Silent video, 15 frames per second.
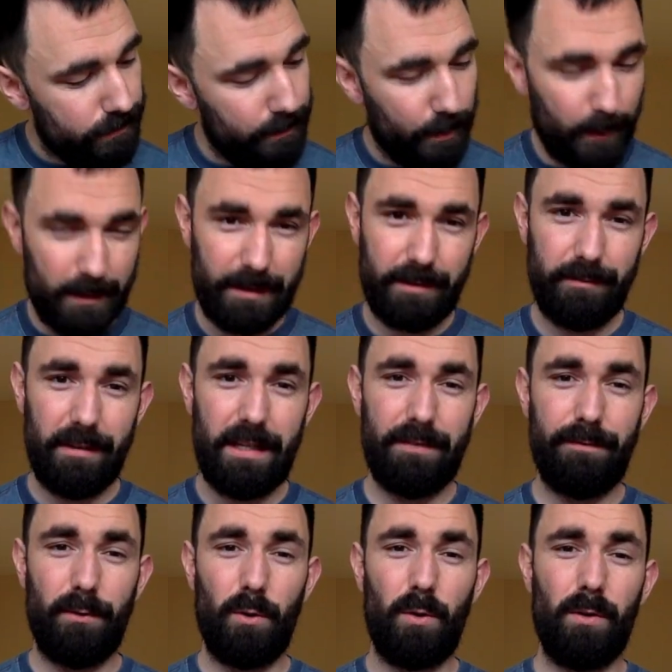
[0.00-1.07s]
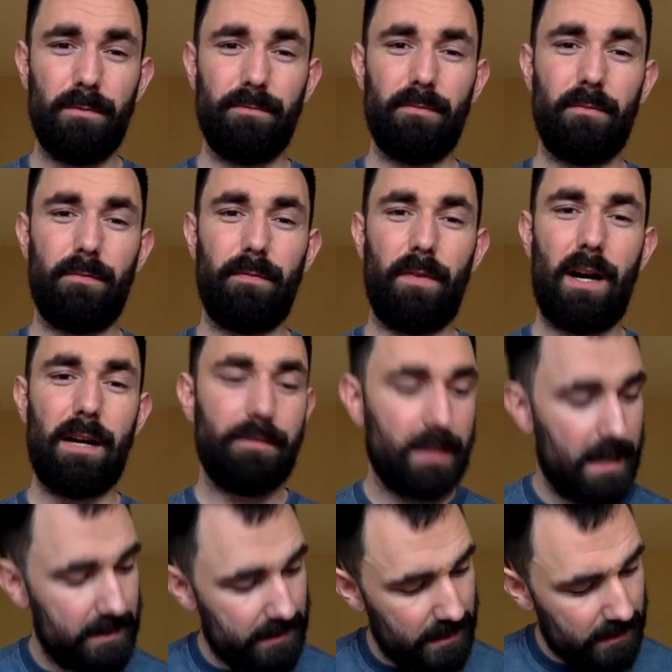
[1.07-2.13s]
probably 3, 4, 5
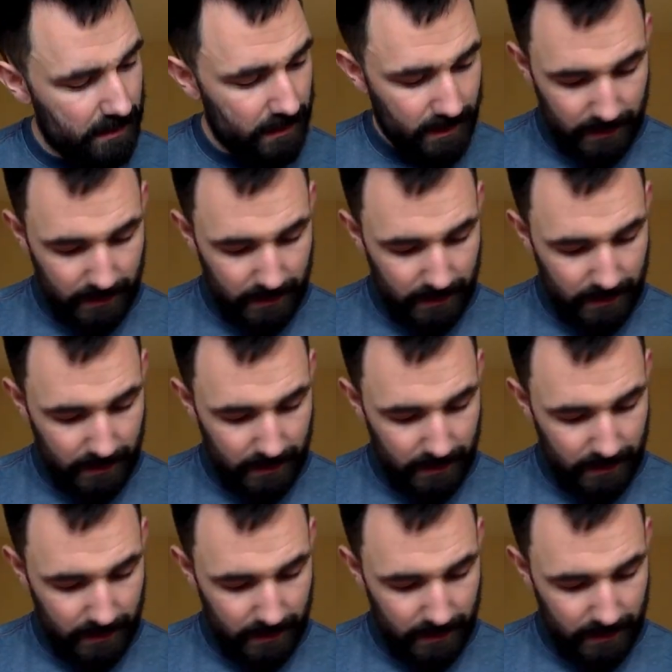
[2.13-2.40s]
days in,